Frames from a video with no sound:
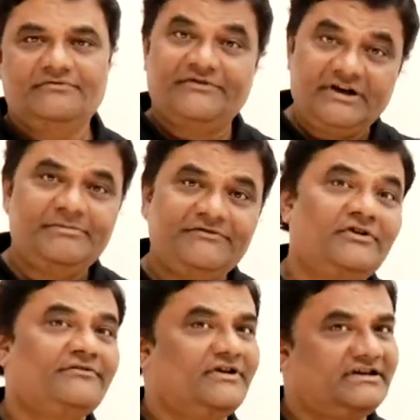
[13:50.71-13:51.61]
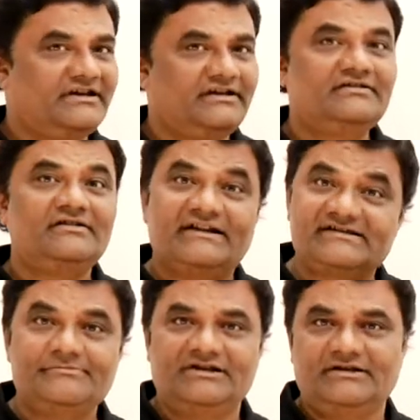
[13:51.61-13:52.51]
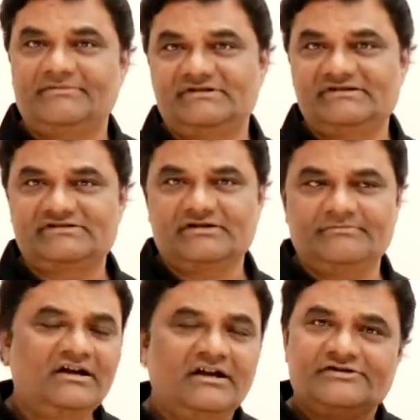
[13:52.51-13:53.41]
We prefer working in the decimal number system.